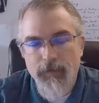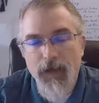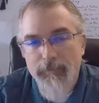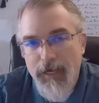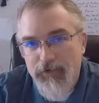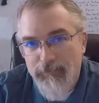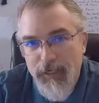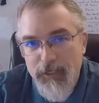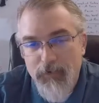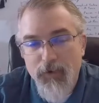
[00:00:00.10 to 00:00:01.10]
I'm Patrick
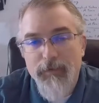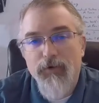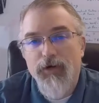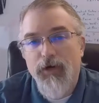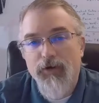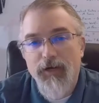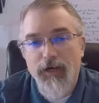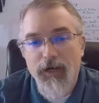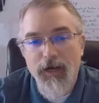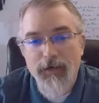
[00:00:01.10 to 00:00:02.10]
Bailey with
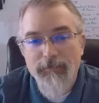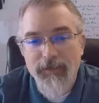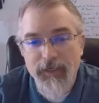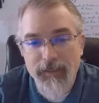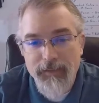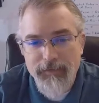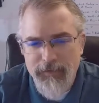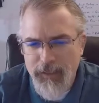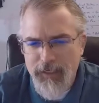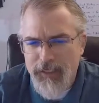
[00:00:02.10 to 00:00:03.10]
WhiteboardCoder.com. Today
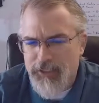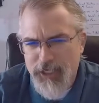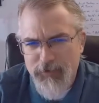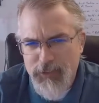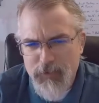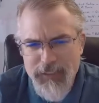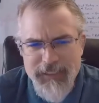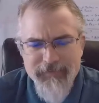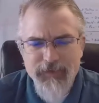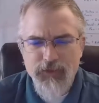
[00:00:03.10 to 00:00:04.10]
is January
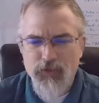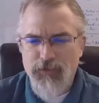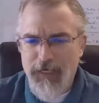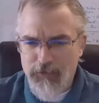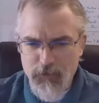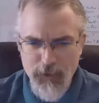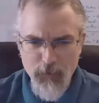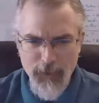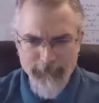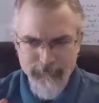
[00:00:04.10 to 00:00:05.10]
27th,
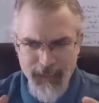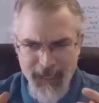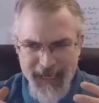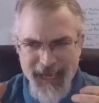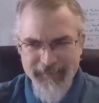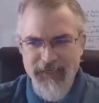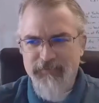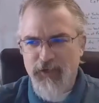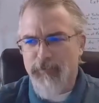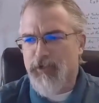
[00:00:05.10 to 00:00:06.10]
2021, and in this
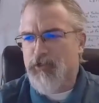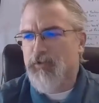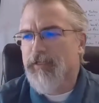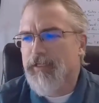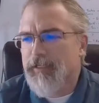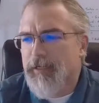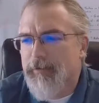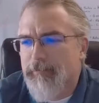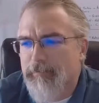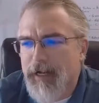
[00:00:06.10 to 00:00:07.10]
video I'm going to be tweaking
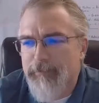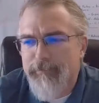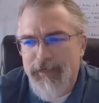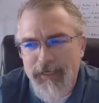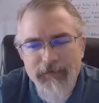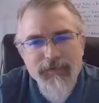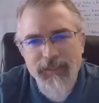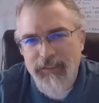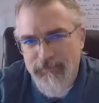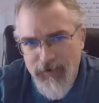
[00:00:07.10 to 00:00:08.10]
my
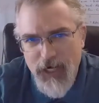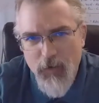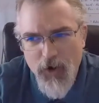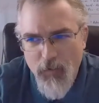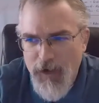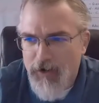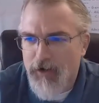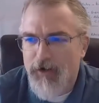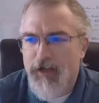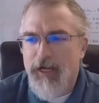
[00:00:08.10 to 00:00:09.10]
pfSense firewall
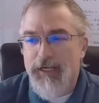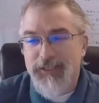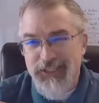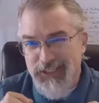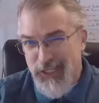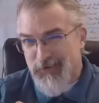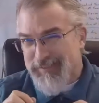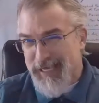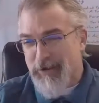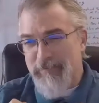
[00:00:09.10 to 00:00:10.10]
router to slow
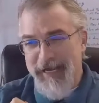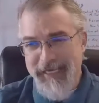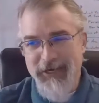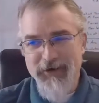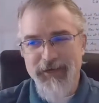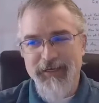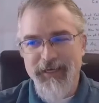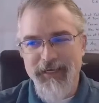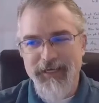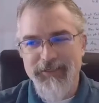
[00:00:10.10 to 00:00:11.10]
down my internet
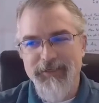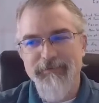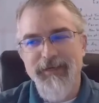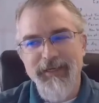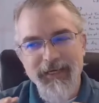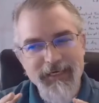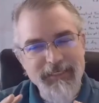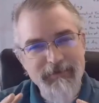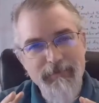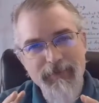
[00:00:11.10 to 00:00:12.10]
connection
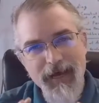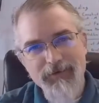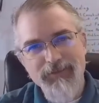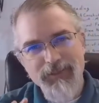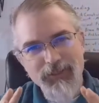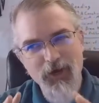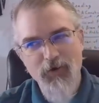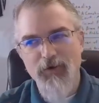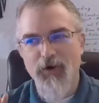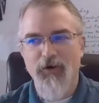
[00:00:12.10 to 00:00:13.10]
because I'm about to
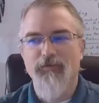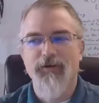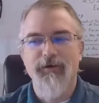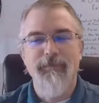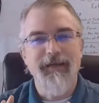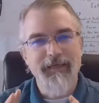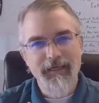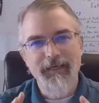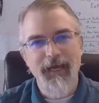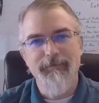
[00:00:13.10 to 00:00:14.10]
go over my
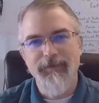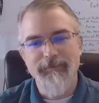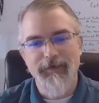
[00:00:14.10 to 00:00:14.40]
data cap this